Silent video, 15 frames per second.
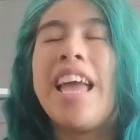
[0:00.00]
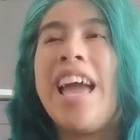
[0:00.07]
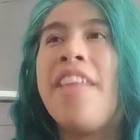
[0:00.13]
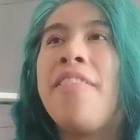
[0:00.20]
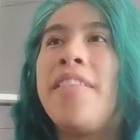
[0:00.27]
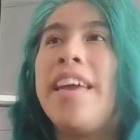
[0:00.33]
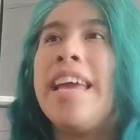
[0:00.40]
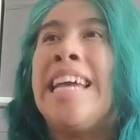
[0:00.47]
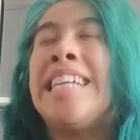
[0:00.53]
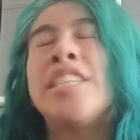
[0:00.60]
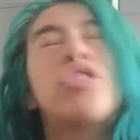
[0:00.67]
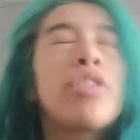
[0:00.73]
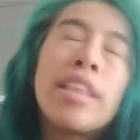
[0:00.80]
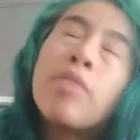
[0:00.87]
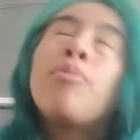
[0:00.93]
And then
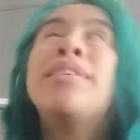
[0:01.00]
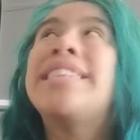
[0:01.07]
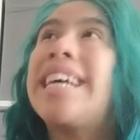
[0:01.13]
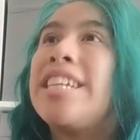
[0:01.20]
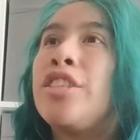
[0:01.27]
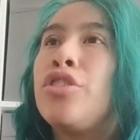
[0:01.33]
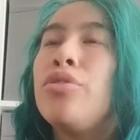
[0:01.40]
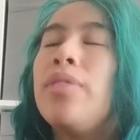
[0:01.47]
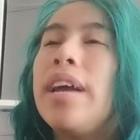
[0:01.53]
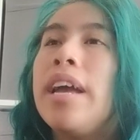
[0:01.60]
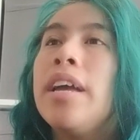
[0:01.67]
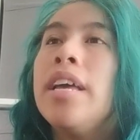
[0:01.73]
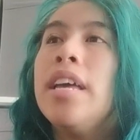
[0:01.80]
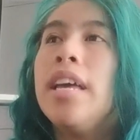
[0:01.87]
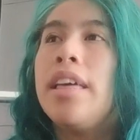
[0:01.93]
once I do
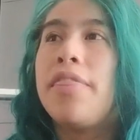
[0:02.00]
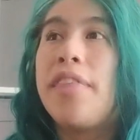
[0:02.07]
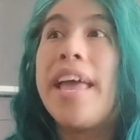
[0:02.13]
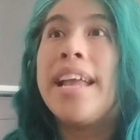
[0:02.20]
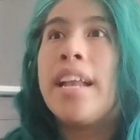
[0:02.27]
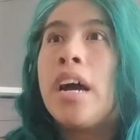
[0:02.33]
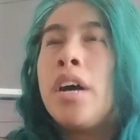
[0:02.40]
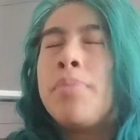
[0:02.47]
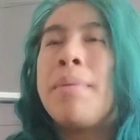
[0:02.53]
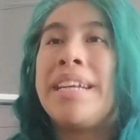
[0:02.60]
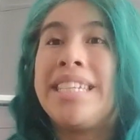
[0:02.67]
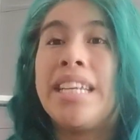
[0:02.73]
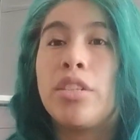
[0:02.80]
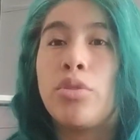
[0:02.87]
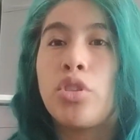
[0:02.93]
it, then my
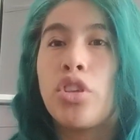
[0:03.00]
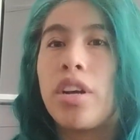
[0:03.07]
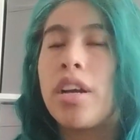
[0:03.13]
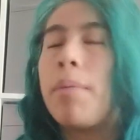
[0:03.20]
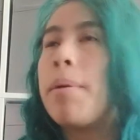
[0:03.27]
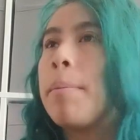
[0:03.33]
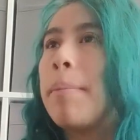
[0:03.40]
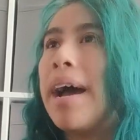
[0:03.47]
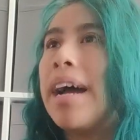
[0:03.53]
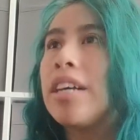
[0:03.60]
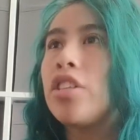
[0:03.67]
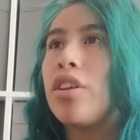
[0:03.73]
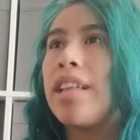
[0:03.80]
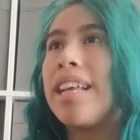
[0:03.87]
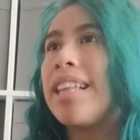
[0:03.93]
tics will start coming back.
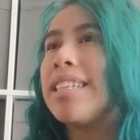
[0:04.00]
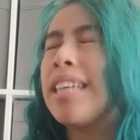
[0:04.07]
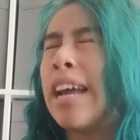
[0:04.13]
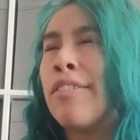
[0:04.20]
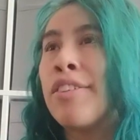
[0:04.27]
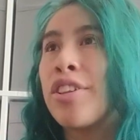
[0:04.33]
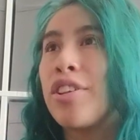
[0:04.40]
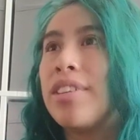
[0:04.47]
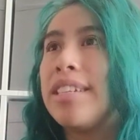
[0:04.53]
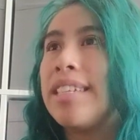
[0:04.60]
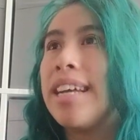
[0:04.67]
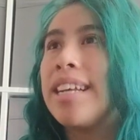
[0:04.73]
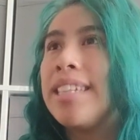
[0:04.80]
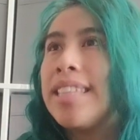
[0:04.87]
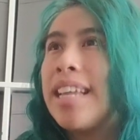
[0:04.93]
So like let's say after 30
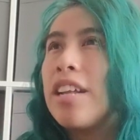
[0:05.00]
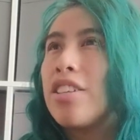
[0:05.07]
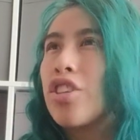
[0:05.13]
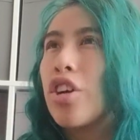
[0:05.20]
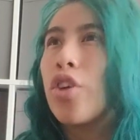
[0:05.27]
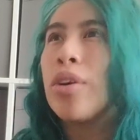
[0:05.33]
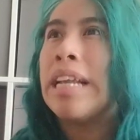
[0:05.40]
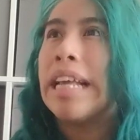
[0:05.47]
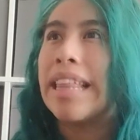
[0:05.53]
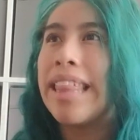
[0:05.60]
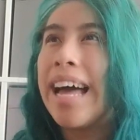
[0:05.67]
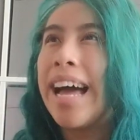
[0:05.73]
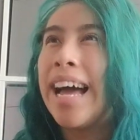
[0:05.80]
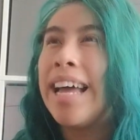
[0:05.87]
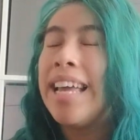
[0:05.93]
seconds, then I'll start going like
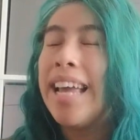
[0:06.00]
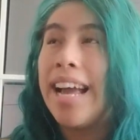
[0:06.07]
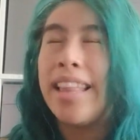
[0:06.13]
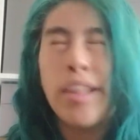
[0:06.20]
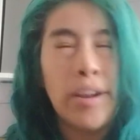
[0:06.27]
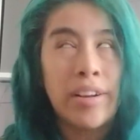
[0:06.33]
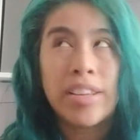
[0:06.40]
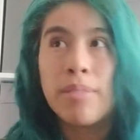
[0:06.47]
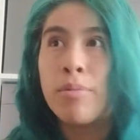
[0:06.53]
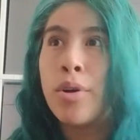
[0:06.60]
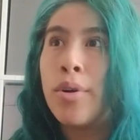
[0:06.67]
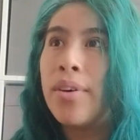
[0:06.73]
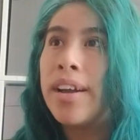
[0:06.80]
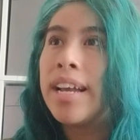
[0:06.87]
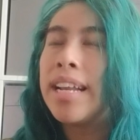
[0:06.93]
that, and then I'll keep
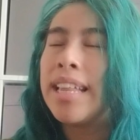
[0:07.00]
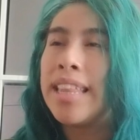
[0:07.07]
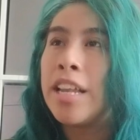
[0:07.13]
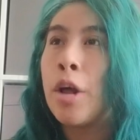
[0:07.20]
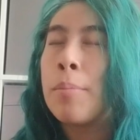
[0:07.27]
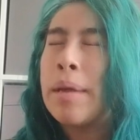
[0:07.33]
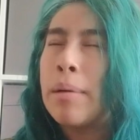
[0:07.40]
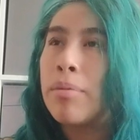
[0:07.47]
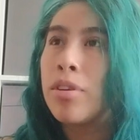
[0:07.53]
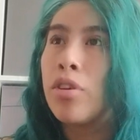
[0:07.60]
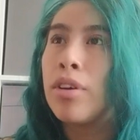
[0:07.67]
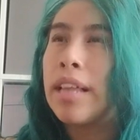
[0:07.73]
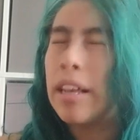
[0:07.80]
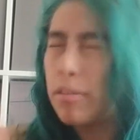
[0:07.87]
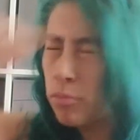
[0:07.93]
going, and then I'll be able to go
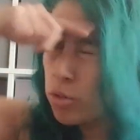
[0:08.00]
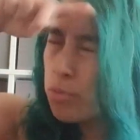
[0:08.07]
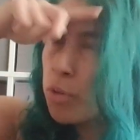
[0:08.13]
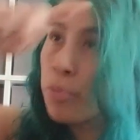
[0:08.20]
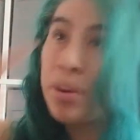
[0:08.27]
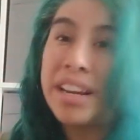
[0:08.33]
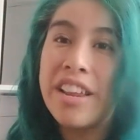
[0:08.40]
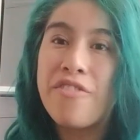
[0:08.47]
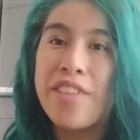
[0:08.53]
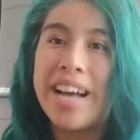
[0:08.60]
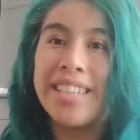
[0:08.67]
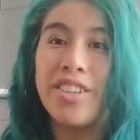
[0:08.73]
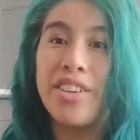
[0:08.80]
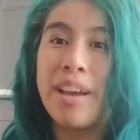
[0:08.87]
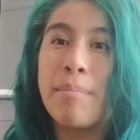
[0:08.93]
like really
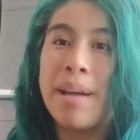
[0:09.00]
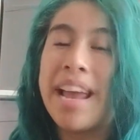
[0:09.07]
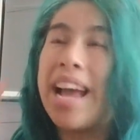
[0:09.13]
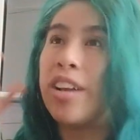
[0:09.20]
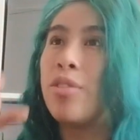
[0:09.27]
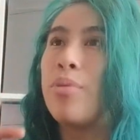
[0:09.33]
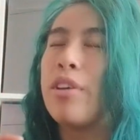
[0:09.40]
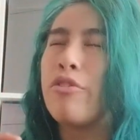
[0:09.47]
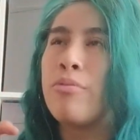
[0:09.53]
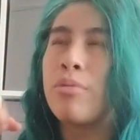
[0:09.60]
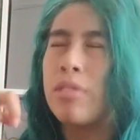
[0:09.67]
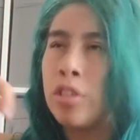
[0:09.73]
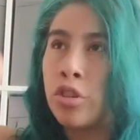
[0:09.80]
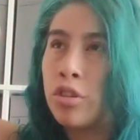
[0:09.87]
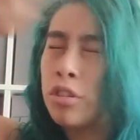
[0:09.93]
fast. I'll get my hand away from the
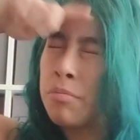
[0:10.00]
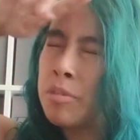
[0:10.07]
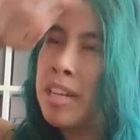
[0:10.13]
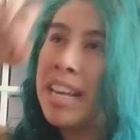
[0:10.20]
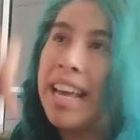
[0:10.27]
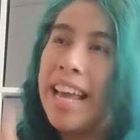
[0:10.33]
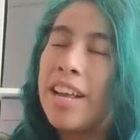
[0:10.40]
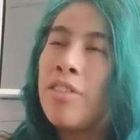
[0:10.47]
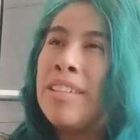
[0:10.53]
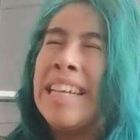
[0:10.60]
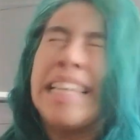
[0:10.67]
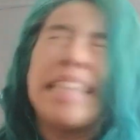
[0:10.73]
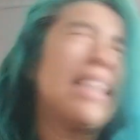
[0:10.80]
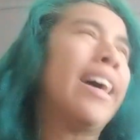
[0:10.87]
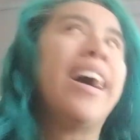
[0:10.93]
controller and go
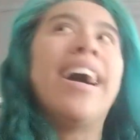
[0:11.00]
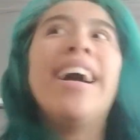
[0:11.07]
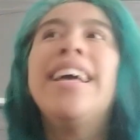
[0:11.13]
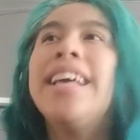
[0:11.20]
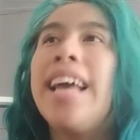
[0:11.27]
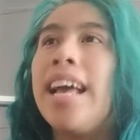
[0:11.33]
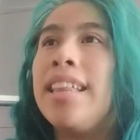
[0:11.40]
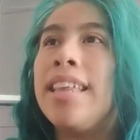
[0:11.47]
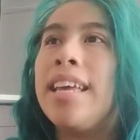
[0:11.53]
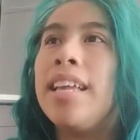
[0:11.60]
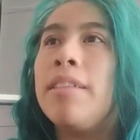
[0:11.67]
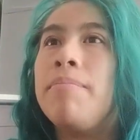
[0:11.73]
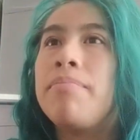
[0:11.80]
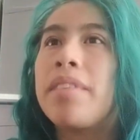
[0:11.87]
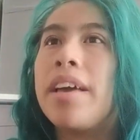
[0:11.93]
like that, and
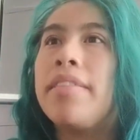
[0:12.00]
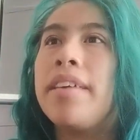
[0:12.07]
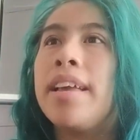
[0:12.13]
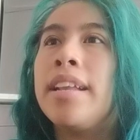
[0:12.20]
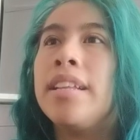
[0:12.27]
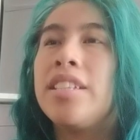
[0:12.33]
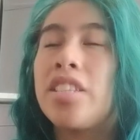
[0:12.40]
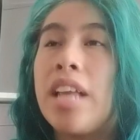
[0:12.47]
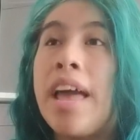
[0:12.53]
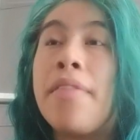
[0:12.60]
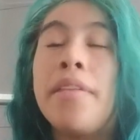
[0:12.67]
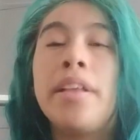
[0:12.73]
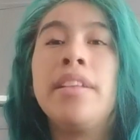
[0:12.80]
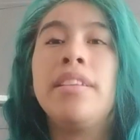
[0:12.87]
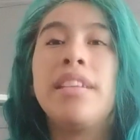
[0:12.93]

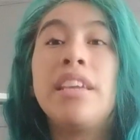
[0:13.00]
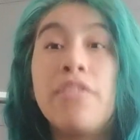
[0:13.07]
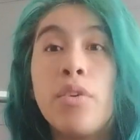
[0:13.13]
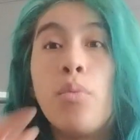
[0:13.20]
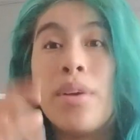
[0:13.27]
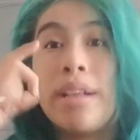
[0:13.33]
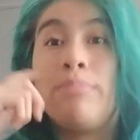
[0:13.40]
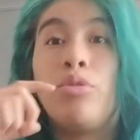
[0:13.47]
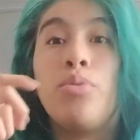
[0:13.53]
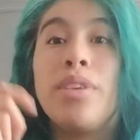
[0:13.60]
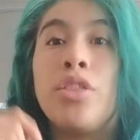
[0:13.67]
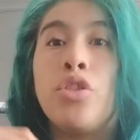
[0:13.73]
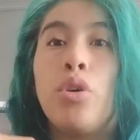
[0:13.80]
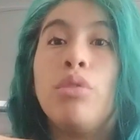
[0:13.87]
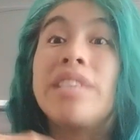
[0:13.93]
then even when I'm
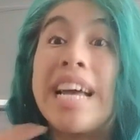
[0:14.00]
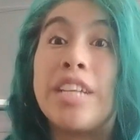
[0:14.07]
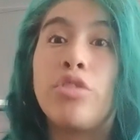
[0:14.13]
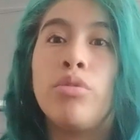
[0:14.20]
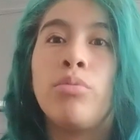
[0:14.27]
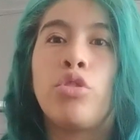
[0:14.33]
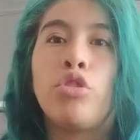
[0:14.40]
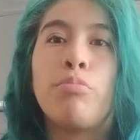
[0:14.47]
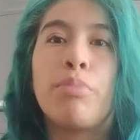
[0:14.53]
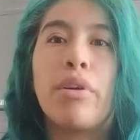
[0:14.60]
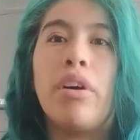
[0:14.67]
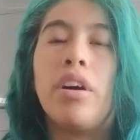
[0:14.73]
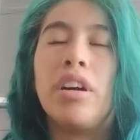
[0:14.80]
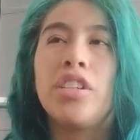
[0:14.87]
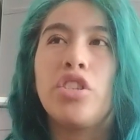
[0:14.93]
doing those, I do them super
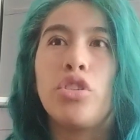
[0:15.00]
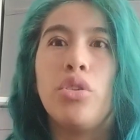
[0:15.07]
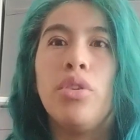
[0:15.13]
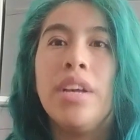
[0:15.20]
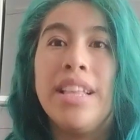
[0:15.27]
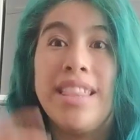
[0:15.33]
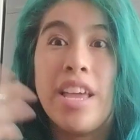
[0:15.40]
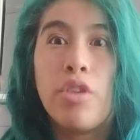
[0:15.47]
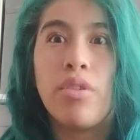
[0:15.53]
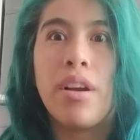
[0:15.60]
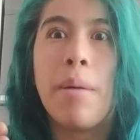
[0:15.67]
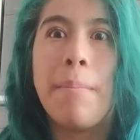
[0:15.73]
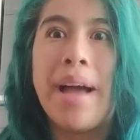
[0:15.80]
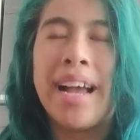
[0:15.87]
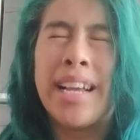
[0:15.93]
hard so they don't
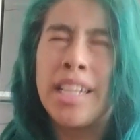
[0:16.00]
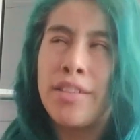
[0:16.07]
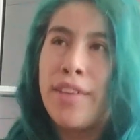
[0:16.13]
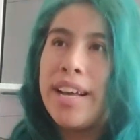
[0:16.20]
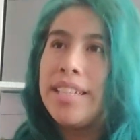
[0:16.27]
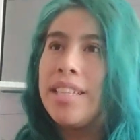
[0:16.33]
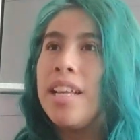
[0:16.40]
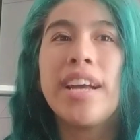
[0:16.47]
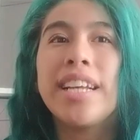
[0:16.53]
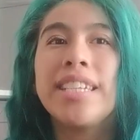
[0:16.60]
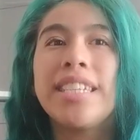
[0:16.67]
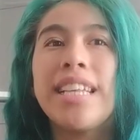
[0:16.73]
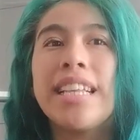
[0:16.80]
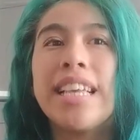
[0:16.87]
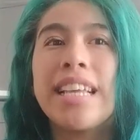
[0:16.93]
come back as fast. So I can
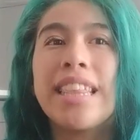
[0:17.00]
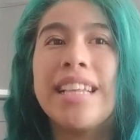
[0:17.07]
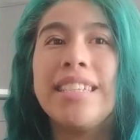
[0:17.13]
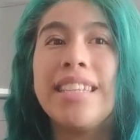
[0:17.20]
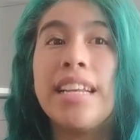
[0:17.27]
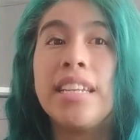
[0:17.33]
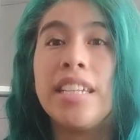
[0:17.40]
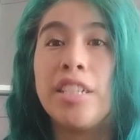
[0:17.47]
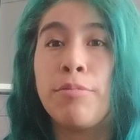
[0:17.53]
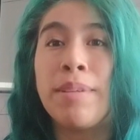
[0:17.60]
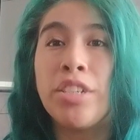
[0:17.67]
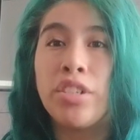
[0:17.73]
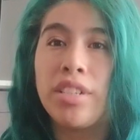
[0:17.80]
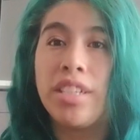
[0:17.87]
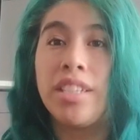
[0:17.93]
stay like this, and
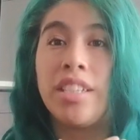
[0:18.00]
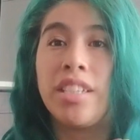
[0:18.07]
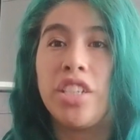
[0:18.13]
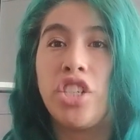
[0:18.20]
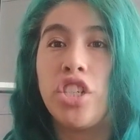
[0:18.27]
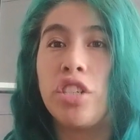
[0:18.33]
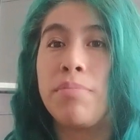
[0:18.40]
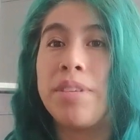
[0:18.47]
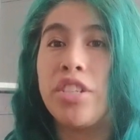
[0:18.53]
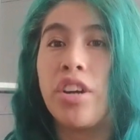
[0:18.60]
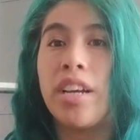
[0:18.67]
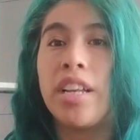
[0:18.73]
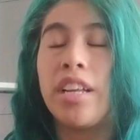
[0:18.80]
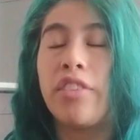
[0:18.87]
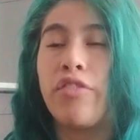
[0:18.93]
especially since it's just me
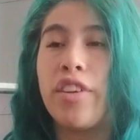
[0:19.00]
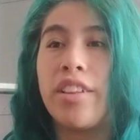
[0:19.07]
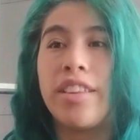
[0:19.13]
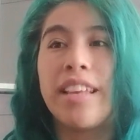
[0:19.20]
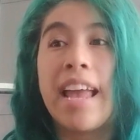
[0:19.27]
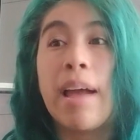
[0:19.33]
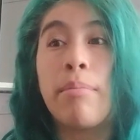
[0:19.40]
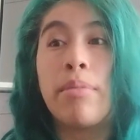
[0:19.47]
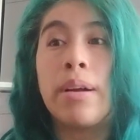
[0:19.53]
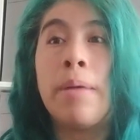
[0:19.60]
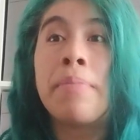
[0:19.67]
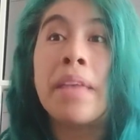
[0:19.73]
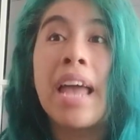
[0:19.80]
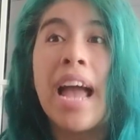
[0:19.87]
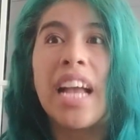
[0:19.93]
talking in front of the camera,
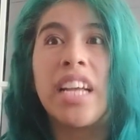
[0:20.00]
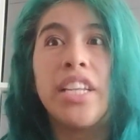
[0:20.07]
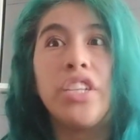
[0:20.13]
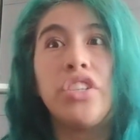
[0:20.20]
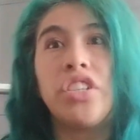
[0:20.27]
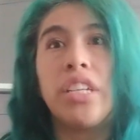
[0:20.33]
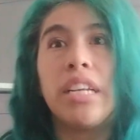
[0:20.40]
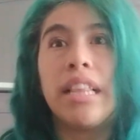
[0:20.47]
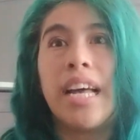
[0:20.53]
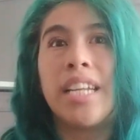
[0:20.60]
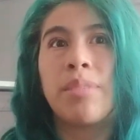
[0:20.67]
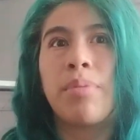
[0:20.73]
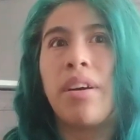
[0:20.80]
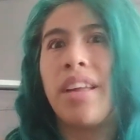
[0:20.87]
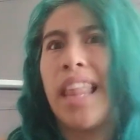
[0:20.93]
I could usually
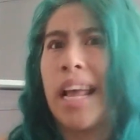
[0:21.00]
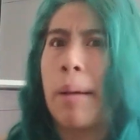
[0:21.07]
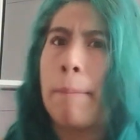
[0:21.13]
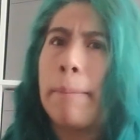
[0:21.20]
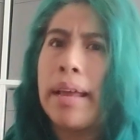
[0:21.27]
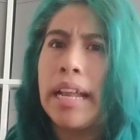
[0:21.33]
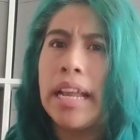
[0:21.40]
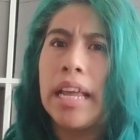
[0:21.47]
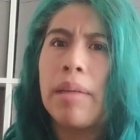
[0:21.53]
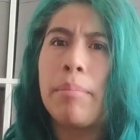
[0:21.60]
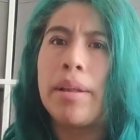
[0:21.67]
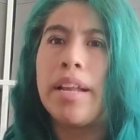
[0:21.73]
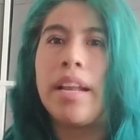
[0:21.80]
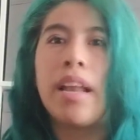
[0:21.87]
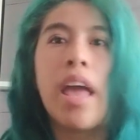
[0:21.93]
last probably like a minute
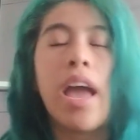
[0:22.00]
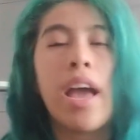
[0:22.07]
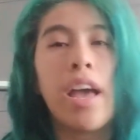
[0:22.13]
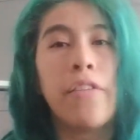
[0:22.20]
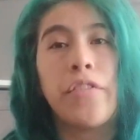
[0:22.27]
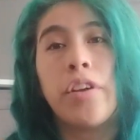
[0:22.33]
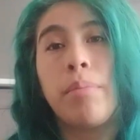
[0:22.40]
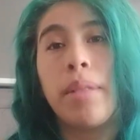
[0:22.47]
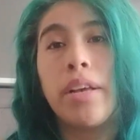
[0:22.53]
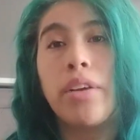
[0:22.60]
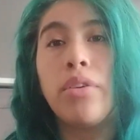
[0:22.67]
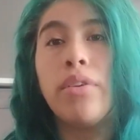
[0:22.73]
and a half, and I'm like,